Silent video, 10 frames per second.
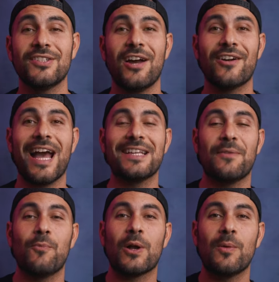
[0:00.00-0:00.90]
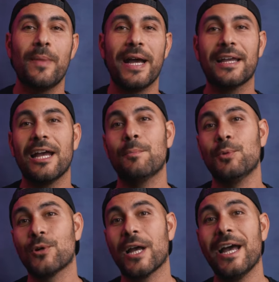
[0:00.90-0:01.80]
Ciao guys and welcome back, I'm
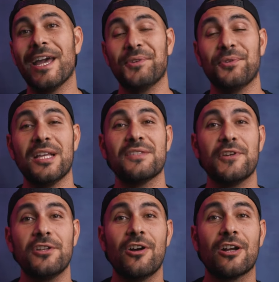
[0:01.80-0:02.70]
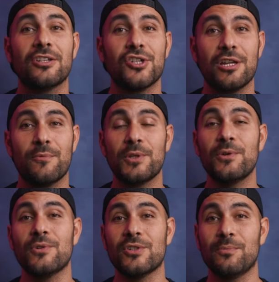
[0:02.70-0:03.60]
Luca and in today's video I'm gonna share with
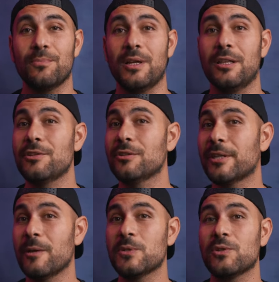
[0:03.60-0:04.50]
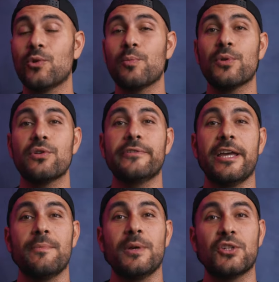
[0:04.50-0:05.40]
you some little tips to improve the
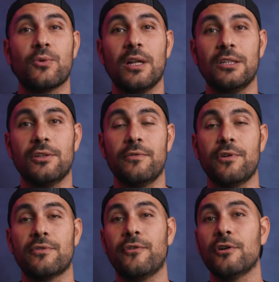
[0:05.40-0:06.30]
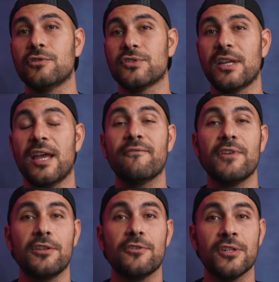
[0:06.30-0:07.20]
image quality of your photos and
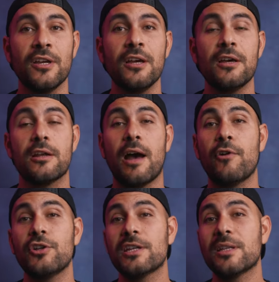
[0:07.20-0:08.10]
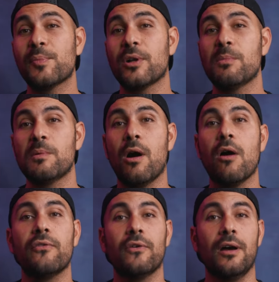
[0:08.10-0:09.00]
videos, avoiding the problem
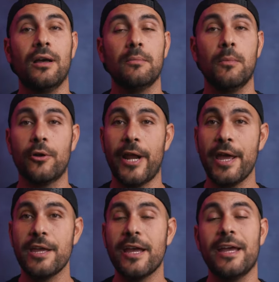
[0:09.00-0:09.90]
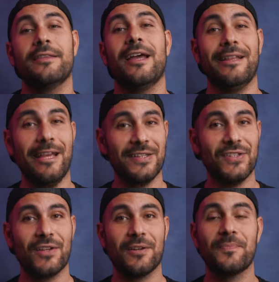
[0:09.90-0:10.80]
of uh, moire and
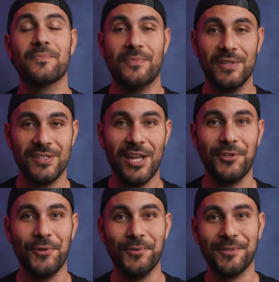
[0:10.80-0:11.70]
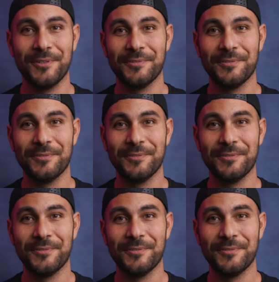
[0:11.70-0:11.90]
aliasing. Stay tuned!